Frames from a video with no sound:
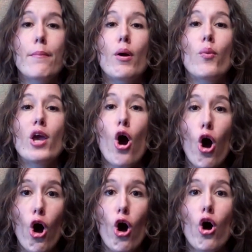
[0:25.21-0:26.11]
But we
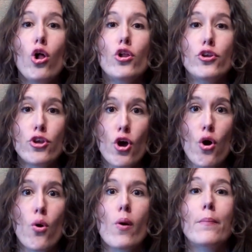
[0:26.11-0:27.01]
all
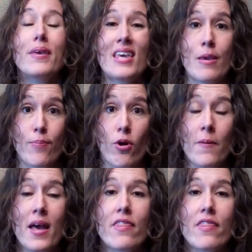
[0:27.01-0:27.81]
know people.